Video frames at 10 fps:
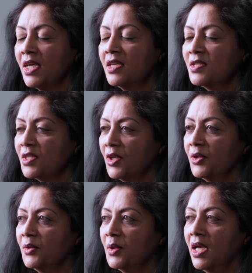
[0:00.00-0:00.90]

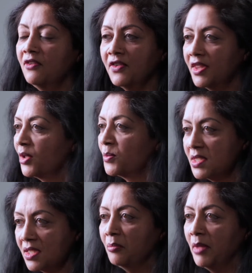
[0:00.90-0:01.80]
So everything
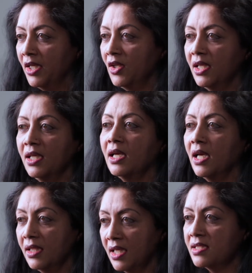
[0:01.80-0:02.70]
was done manually,
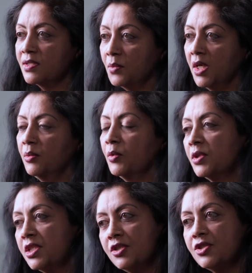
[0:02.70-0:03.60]
and that's why we
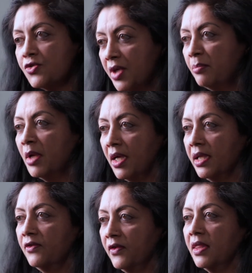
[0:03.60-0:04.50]
wanted to
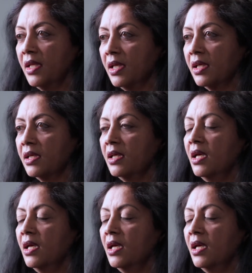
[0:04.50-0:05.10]
streamline everything.